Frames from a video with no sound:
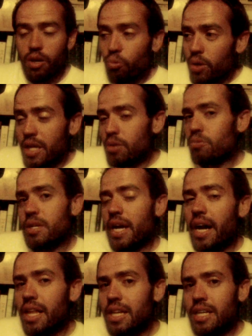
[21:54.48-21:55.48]
When in
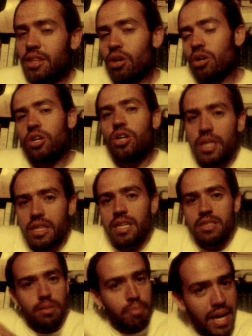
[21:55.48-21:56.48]
reality, there are good
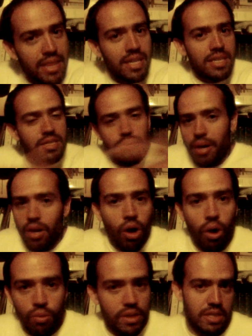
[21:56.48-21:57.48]
things and bad things about
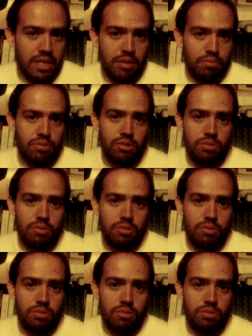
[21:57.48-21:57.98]
all the teams.